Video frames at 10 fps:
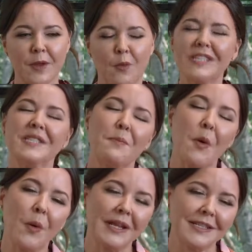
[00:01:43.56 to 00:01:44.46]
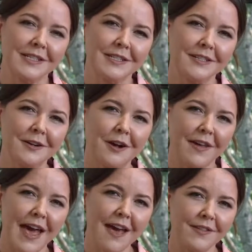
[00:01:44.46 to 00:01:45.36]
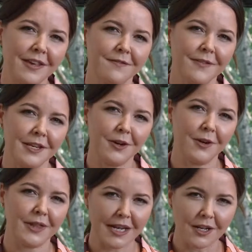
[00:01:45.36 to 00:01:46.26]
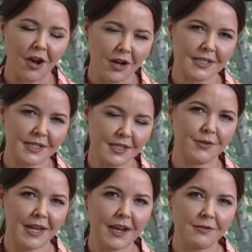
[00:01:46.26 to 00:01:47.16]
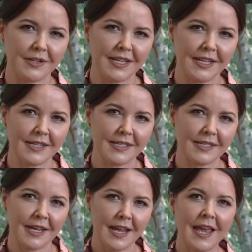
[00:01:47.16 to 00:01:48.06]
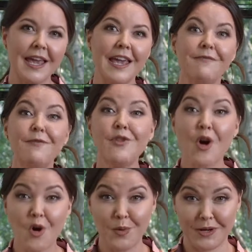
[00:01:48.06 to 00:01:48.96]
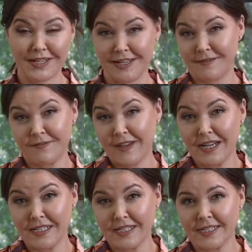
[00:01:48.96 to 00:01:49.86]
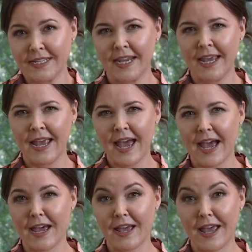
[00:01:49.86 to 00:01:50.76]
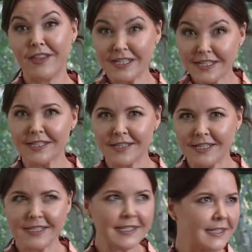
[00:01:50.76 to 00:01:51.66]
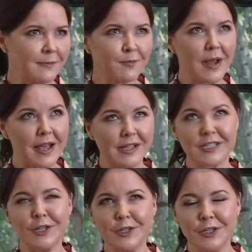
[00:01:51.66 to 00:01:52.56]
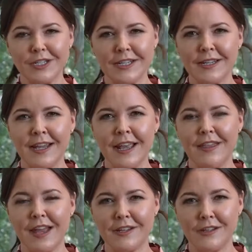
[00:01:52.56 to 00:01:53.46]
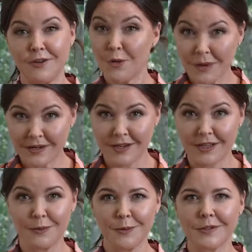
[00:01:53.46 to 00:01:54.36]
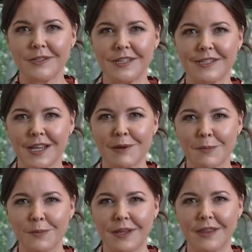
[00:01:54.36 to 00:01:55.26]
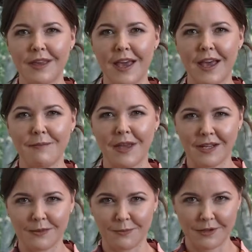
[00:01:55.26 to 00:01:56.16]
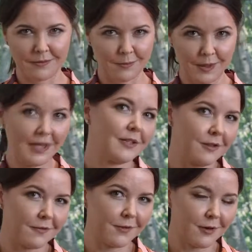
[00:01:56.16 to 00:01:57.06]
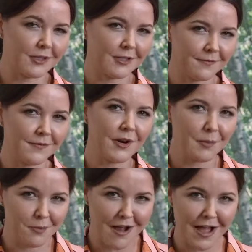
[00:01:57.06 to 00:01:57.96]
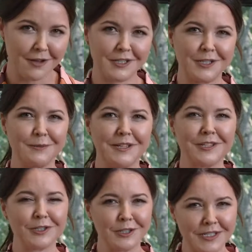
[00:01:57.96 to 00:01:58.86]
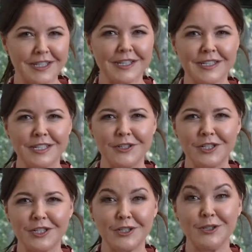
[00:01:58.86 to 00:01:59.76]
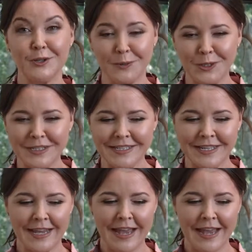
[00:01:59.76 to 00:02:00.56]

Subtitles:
what is the point of having a video that lasts 300 years if nobody can find it? And this is a solution that no one in the world has come up with, and we at NotForgotten are very proud to be introducing this solution to the world.